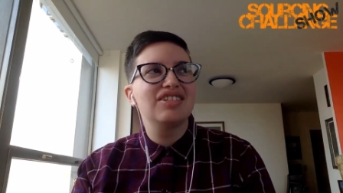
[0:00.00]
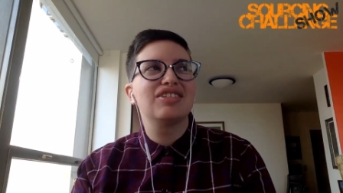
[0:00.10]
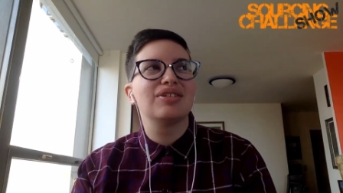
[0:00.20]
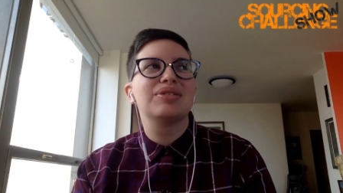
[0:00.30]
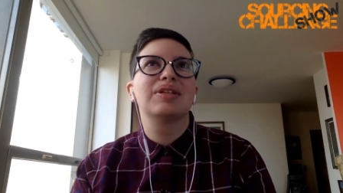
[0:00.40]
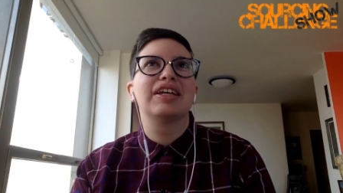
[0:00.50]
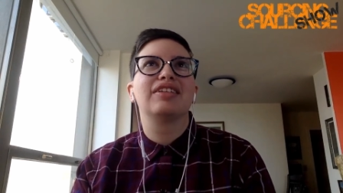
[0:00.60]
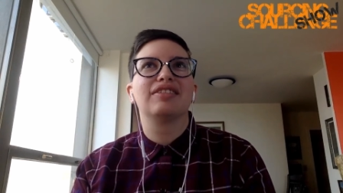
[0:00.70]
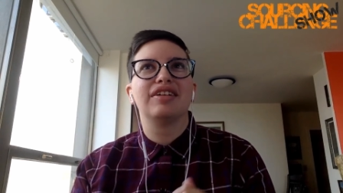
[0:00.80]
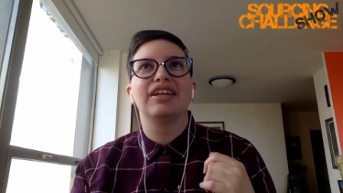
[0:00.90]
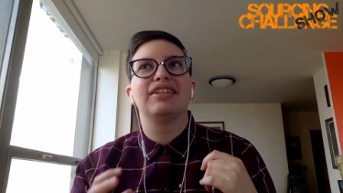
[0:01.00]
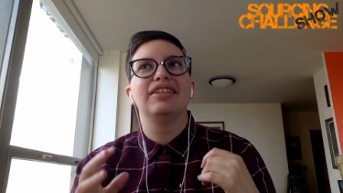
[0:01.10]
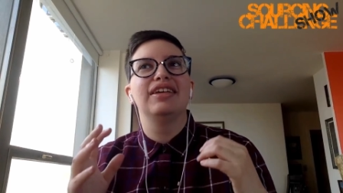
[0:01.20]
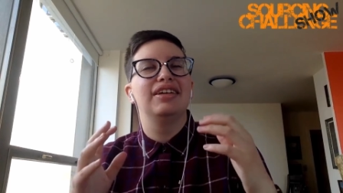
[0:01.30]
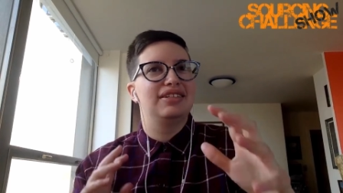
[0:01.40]
then just also like
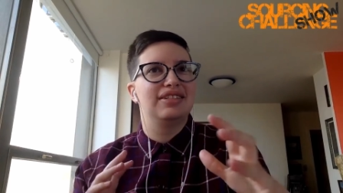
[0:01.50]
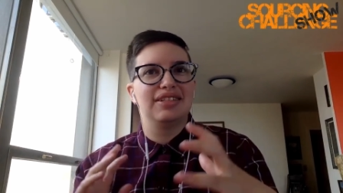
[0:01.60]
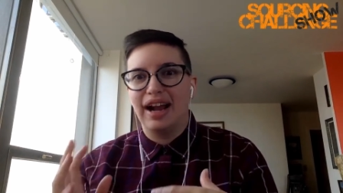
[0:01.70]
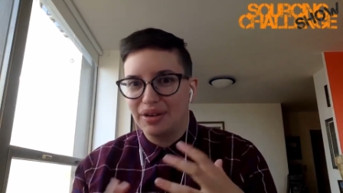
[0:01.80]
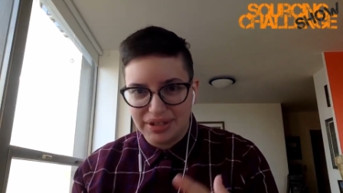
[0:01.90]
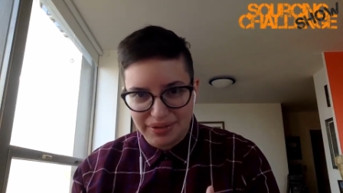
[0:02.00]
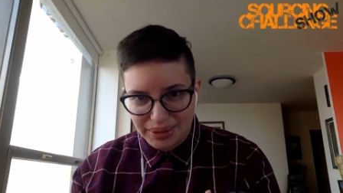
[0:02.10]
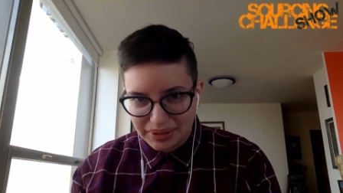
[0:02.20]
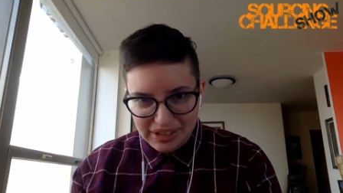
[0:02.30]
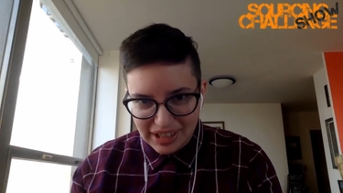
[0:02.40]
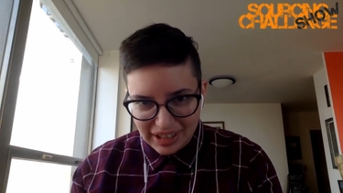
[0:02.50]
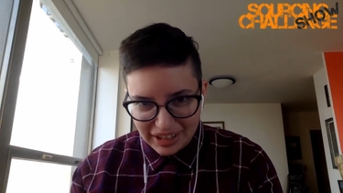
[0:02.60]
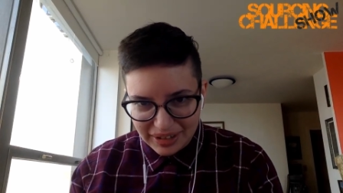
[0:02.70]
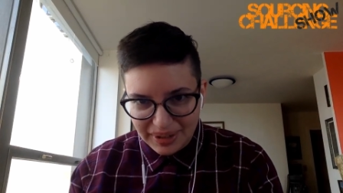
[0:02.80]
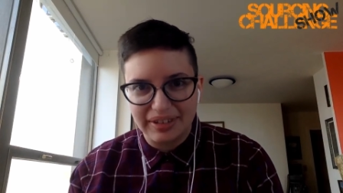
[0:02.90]
learning like the ins and outs of tools
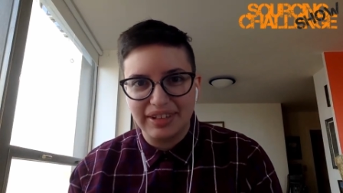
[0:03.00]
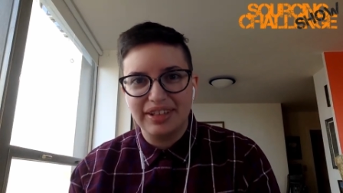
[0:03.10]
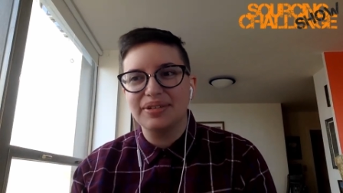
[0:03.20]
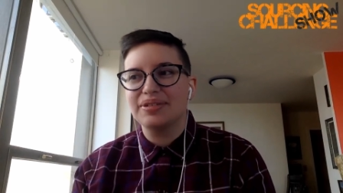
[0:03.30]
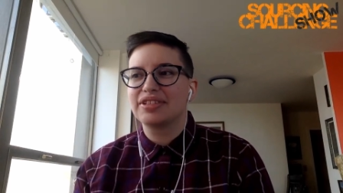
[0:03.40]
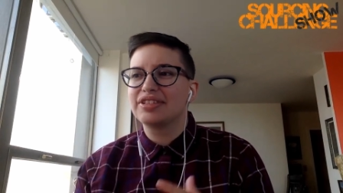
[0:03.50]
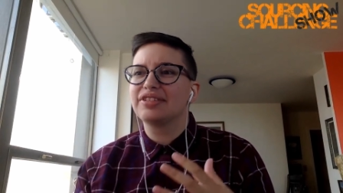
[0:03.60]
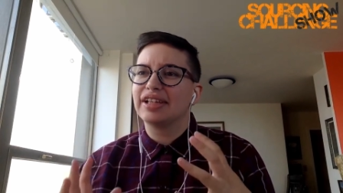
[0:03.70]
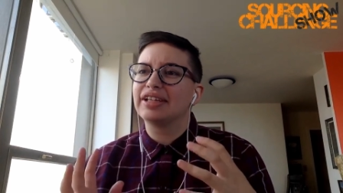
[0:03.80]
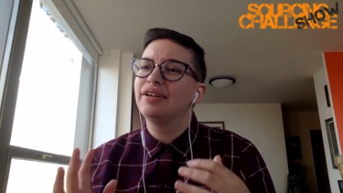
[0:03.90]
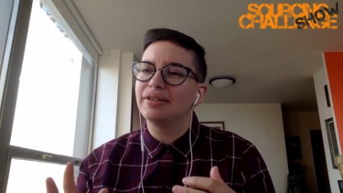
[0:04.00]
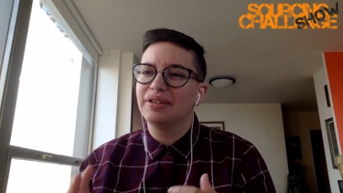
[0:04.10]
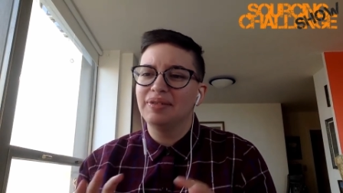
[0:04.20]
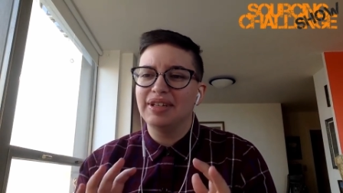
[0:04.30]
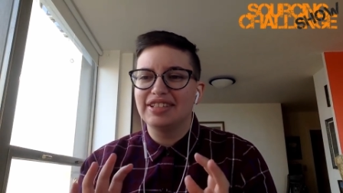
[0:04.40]
that like you rarely use because you're like,
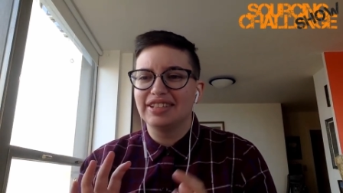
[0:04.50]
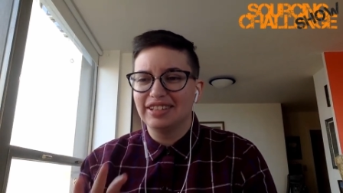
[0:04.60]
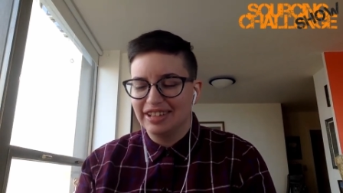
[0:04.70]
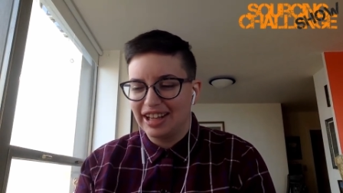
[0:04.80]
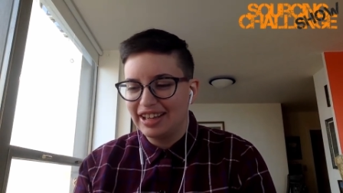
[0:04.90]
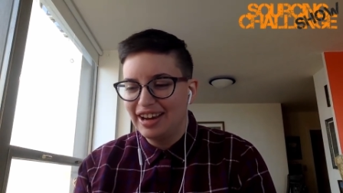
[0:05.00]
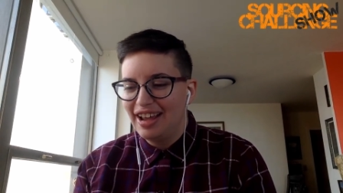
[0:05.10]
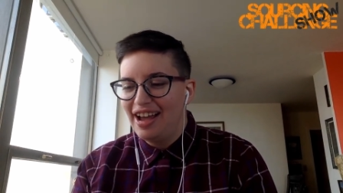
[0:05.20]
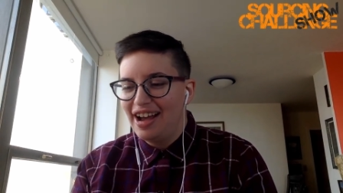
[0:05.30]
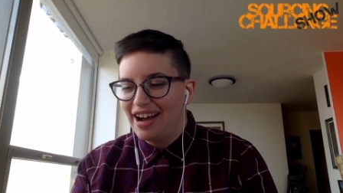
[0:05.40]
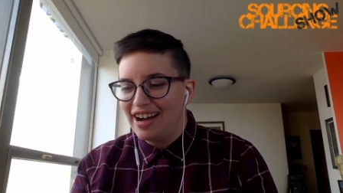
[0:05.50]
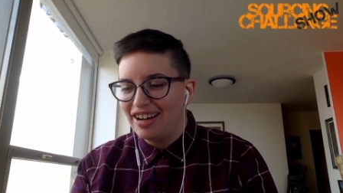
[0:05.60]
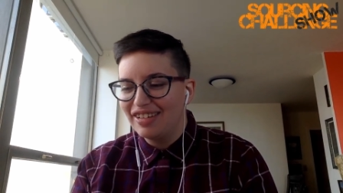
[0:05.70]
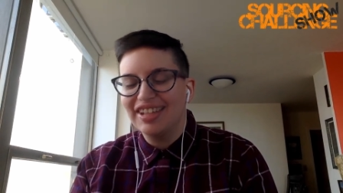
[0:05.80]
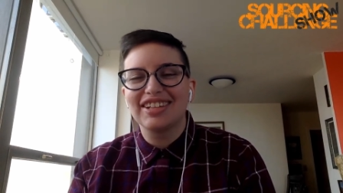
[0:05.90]
oh, you need to learn it.
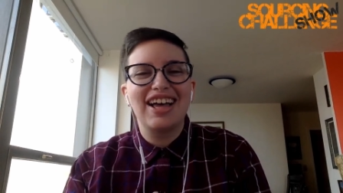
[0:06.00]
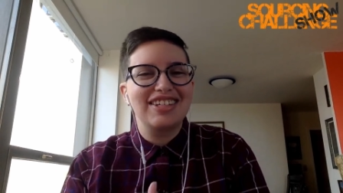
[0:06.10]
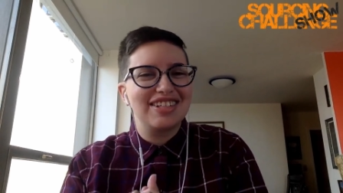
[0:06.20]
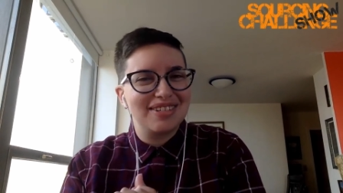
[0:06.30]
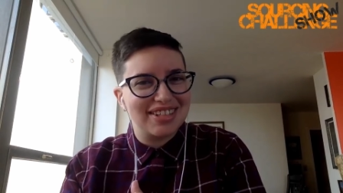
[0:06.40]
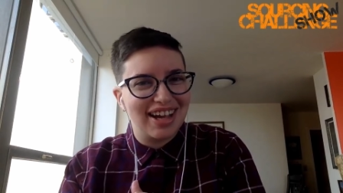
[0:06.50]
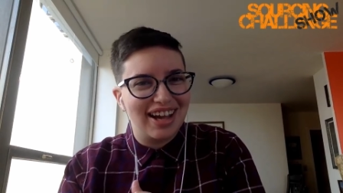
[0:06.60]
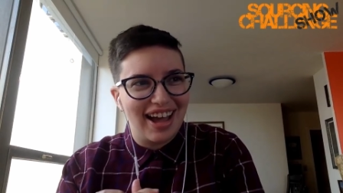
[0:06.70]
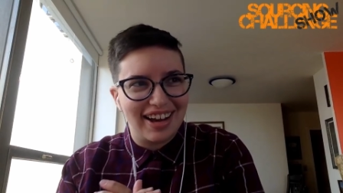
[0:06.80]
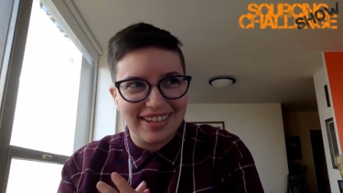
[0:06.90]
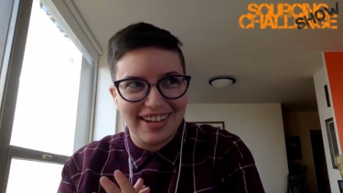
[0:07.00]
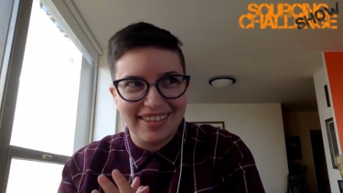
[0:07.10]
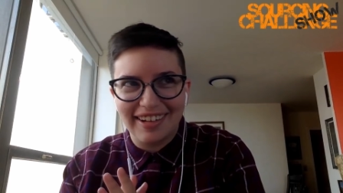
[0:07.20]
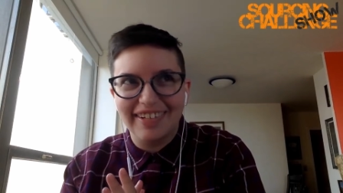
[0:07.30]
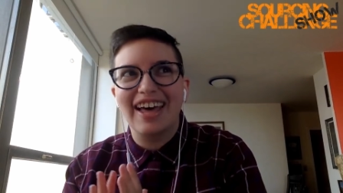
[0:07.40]
I think the last SourceCon
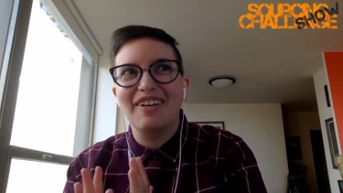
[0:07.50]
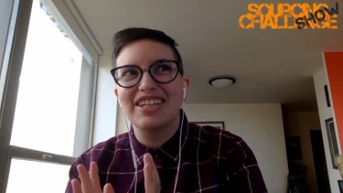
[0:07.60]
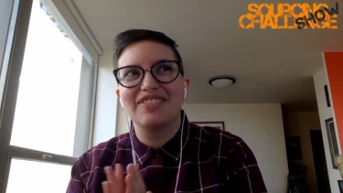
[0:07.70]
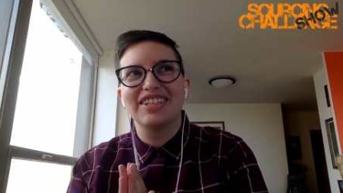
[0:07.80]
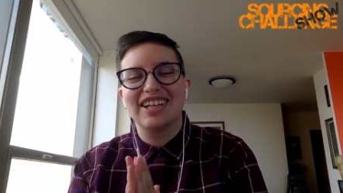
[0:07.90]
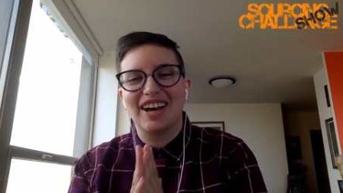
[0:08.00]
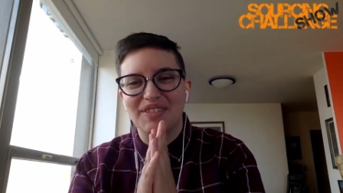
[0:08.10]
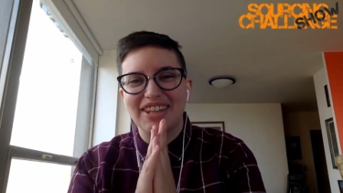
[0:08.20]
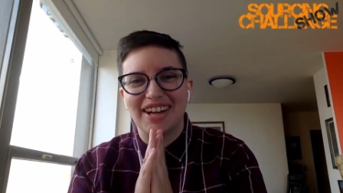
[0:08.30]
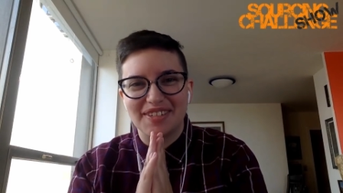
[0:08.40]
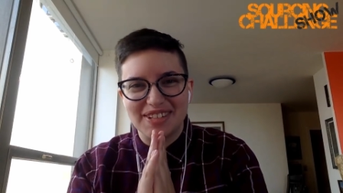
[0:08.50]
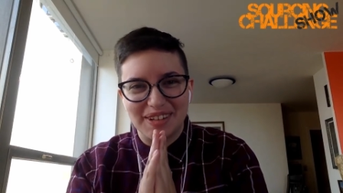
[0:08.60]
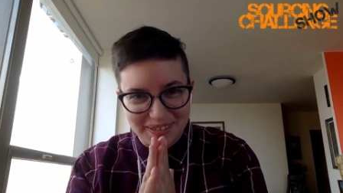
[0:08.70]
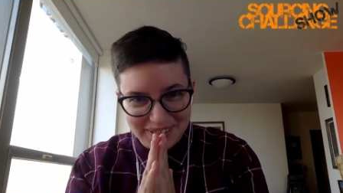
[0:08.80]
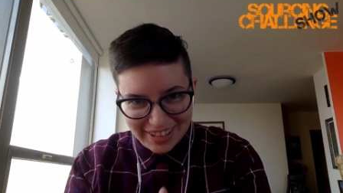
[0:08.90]
hackathon though, that one definitely taught me that
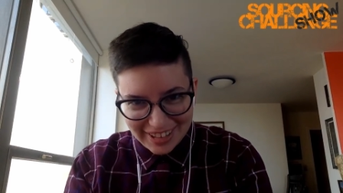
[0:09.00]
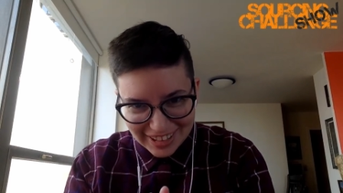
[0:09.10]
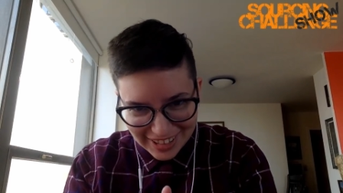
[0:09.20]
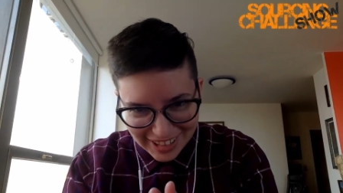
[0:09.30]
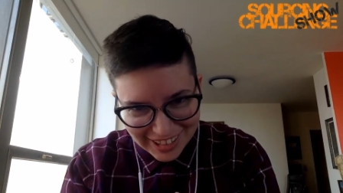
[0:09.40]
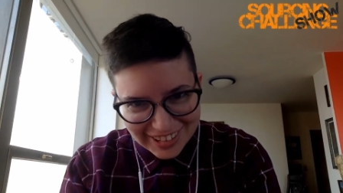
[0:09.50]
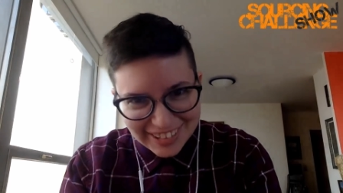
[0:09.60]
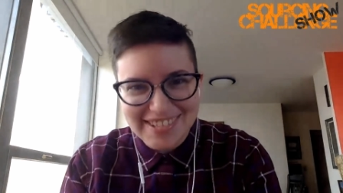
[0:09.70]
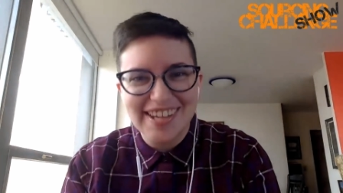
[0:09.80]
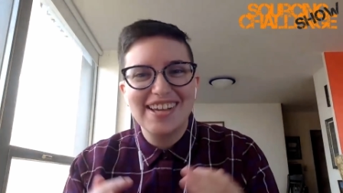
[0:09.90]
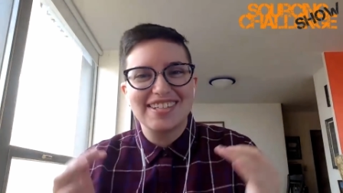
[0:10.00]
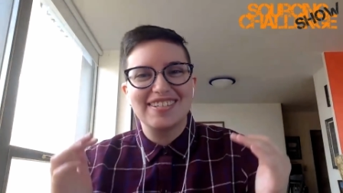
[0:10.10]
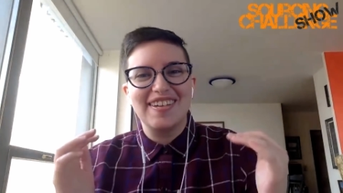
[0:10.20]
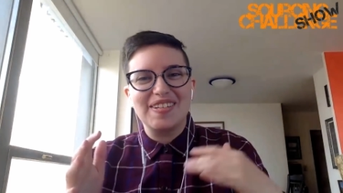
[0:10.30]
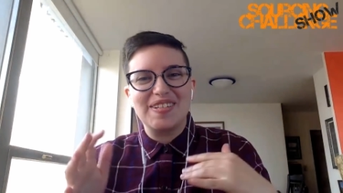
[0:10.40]
I was overthinking things.
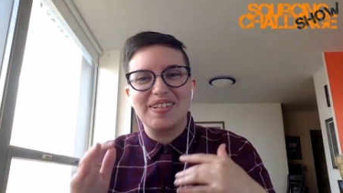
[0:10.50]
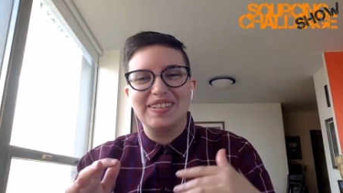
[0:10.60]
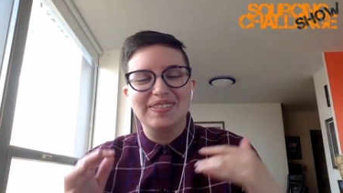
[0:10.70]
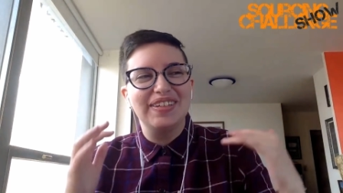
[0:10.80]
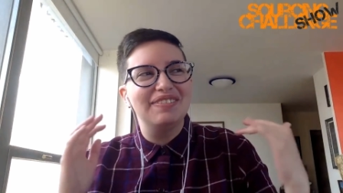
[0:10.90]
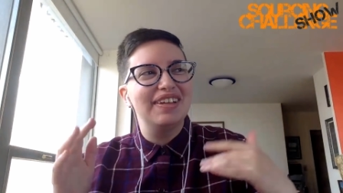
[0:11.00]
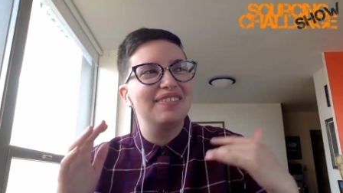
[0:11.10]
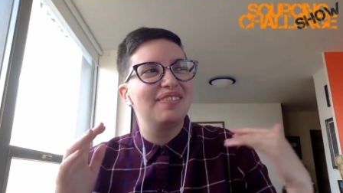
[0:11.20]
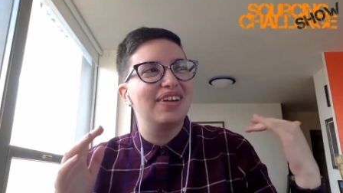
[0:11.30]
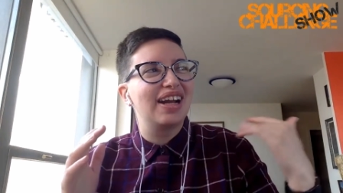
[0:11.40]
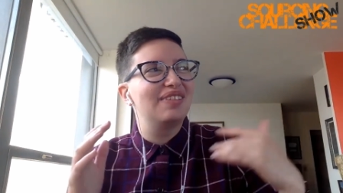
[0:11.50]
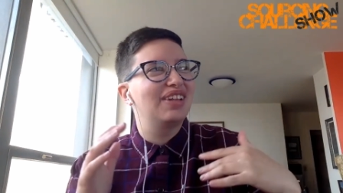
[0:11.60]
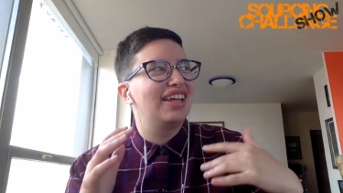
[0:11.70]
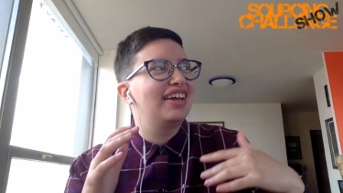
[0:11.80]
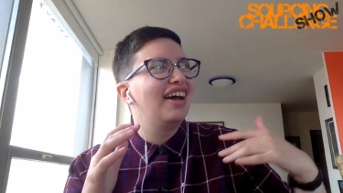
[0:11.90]
So now sort of even
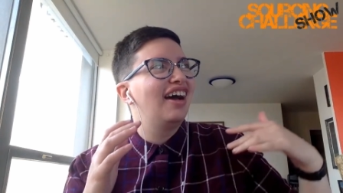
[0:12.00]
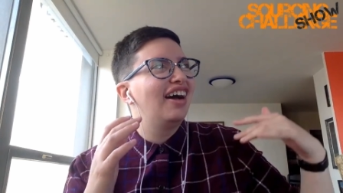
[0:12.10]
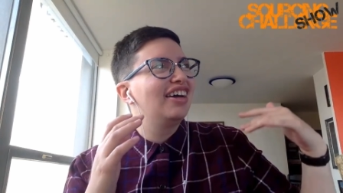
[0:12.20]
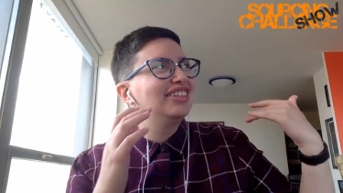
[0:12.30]
when I'm like